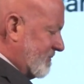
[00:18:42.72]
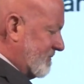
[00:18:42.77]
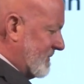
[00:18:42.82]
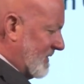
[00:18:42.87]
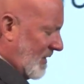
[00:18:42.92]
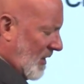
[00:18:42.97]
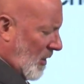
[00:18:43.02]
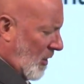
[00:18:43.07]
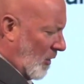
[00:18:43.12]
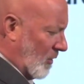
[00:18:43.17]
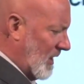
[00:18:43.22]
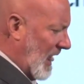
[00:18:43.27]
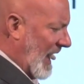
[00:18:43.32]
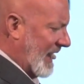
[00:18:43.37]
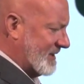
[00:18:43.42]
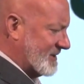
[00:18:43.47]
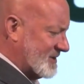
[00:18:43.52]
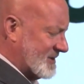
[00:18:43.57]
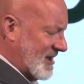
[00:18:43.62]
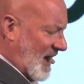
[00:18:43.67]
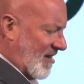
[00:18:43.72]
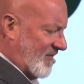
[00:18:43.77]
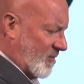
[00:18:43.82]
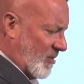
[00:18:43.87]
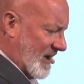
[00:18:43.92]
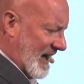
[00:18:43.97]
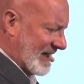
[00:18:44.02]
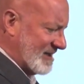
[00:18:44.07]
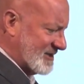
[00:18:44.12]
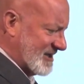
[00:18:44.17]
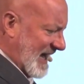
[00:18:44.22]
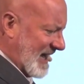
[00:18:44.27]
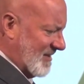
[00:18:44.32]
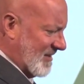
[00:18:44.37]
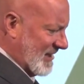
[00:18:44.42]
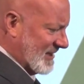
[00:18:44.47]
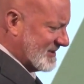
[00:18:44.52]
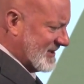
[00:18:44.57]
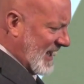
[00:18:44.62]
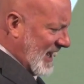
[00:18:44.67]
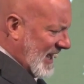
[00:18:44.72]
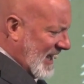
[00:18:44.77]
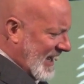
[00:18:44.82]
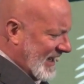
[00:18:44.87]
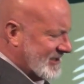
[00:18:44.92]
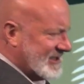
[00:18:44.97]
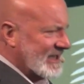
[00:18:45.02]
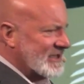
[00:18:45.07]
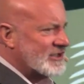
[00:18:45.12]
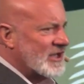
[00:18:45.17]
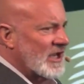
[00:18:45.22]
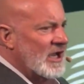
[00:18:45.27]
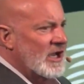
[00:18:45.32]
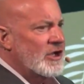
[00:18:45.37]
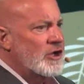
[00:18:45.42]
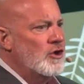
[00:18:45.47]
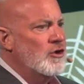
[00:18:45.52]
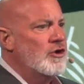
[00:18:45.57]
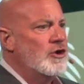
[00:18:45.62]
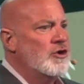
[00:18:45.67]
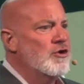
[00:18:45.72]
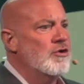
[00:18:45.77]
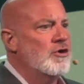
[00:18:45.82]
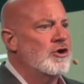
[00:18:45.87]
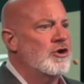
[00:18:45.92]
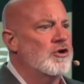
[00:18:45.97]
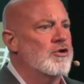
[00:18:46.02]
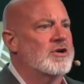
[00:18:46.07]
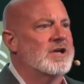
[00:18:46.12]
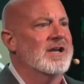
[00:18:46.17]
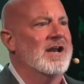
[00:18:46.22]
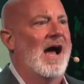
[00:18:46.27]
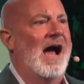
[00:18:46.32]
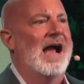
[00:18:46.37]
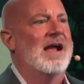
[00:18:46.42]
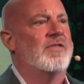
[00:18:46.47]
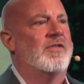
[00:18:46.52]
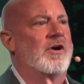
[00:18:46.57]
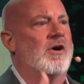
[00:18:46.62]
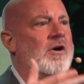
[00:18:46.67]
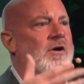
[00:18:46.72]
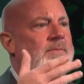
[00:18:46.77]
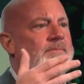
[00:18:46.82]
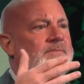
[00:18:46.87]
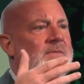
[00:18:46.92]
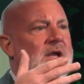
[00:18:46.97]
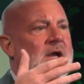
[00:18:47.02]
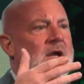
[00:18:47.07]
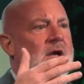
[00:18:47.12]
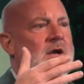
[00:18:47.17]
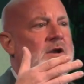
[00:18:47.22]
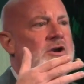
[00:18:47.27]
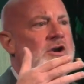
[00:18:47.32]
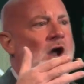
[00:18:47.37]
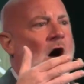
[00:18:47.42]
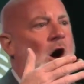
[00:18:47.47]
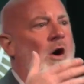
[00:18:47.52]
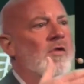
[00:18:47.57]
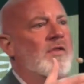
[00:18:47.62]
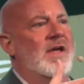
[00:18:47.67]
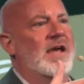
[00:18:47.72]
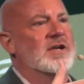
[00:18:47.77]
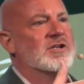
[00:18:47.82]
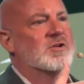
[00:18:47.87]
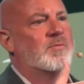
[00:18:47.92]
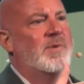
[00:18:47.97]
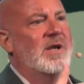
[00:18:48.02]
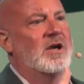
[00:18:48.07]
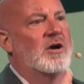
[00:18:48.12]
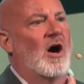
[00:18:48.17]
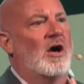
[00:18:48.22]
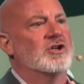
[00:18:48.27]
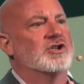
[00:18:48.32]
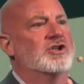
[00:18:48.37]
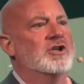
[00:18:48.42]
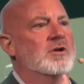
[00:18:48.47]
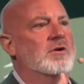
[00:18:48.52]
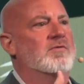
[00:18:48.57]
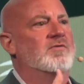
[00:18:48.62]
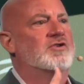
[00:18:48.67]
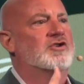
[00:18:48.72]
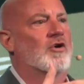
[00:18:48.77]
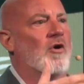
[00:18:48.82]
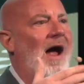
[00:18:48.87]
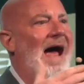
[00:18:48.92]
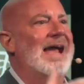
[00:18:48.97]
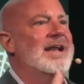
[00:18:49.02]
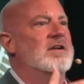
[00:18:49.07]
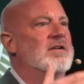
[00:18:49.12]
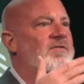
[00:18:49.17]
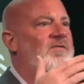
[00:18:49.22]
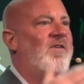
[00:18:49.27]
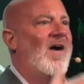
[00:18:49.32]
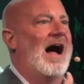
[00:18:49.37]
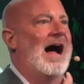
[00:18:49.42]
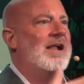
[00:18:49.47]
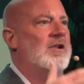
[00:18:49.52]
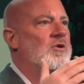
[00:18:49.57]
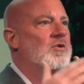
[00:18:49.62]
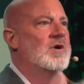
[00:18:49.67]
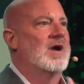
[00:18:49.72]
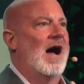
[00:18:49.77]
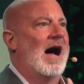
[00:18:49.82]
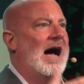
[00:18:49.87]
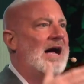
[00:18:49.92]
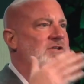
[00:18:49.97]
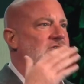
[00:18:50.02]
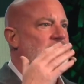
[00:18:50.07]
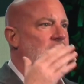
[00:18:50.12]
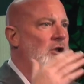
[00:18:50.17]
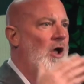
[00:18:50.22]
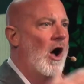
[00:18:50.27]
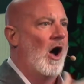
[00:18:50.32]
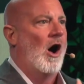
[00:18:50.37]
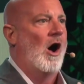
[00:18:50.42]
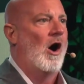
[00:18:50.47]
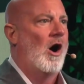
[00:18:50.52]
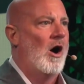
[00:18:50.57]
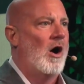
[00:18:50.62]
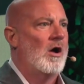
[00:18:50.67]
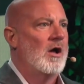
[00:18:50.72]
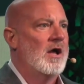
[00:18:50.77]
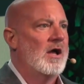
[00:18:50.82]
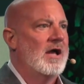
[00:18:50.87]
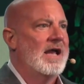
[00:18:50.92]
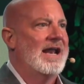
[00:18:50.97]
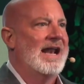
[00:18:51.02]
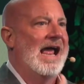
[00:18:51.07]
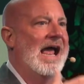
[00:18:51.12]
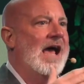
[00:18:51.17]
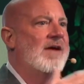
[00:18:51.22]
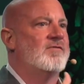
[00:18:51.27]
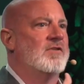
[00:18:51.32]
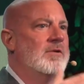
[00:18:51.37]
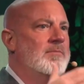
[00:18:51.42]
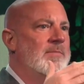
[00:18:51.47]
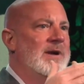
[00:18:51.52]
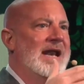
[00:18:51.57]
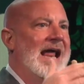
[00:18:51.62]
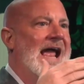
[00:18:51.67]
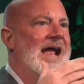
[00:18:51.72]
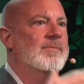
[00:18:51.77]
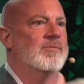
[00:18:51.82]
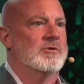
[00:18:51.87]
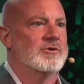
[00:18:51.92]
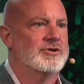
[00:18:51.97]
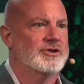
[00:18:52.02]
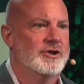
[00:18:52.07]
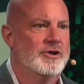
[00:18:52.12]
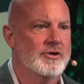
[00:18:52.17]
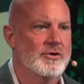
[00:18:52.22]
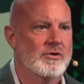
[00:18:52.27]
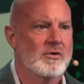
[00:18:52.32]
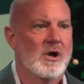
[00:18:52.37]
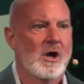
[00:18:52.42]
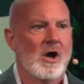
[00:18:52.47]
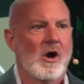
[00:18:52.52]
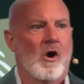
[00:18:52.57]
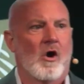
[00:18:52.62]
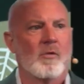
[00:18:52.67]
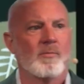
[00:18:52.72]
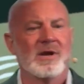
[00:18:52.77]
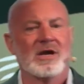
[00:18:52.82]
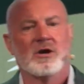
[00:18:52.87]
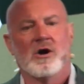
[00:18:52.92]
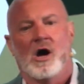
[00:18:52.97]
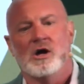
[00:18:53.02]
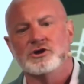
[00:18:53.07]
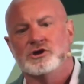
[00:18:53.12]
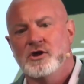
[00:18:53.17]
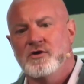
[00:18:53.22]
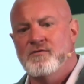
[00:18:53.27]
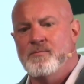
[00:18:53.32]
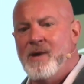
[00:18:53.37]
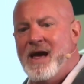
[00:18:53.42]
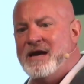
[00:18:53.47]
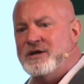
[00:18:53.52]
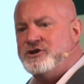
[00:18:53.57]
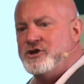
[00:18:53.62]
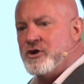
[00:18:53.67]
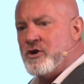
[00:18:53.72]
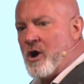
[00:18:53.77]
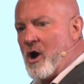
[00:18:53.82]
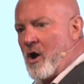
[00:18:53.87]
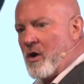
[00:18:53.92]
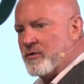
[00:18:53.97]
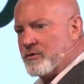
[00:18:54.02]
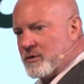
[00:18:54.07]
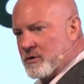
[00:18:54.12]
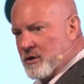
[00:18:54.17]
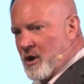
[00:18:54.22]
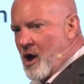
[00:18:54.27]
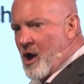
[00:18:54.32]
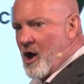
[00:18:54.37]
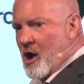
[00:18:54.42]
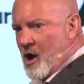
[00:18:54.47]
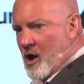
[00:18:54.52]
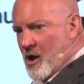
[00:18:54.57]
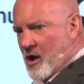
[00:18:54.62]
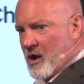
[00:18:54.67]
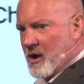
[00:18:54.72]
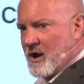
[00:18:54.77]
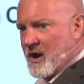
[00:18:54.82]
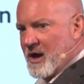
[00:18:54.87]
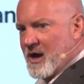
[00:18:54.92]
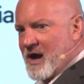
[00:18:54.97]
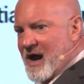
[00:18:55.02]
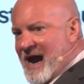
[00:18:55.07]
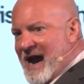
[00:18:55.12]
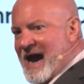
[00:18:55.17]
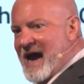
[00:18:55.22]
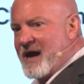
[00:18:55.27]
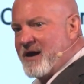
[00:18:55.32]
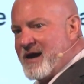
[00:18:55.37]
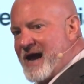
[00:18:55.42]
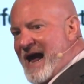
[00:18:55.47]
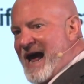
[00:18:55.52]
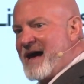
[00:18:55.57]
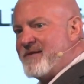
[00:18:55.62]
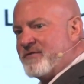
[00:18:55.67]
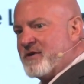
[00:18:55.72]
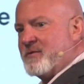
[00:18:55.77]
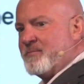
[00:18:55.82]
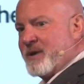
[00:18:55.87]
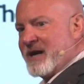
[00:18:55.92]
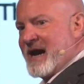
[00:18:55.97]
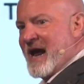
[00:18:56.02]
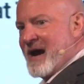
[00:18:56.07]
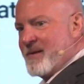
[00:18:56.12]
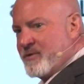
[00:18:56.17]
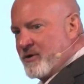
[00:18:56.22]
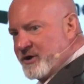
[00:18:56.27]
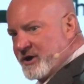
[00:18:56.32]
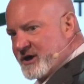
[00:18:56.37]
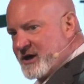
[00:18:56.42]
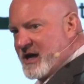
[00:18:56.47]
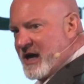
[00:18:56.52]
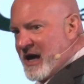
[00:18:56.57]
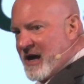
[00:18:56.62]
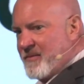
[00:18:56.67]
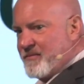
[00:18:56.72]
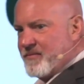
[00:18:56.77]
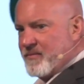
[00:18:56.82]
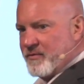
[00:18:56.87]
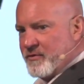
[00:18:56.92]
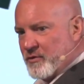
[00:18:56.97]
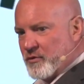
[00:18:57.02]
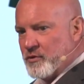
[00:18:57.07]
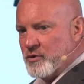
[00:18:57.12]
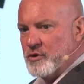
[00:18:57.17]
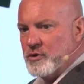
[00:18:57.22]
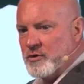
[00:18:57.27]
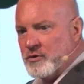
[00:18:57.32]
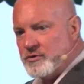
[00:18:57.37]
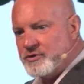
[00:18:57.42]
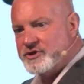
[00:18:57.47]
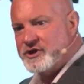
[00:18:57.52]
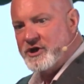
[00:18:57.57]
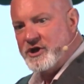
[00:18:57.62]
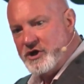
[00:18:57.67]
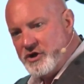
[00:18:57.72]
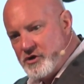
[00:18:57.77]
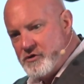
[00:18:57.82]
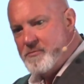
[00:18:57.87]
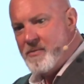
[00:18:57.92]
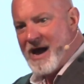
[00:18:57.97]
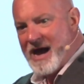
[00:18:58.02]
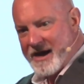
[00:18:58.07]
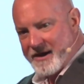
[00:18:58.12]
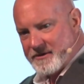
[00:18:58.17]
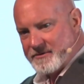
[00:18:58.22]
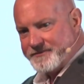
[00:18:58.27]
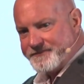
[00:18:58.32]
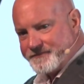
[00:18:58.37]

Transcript: lot of stuff when I say this. He says, you can either know this because you've tried to follow God's law and haven't been able to, or because you've made your own law and haven't been able to keep the rules you made.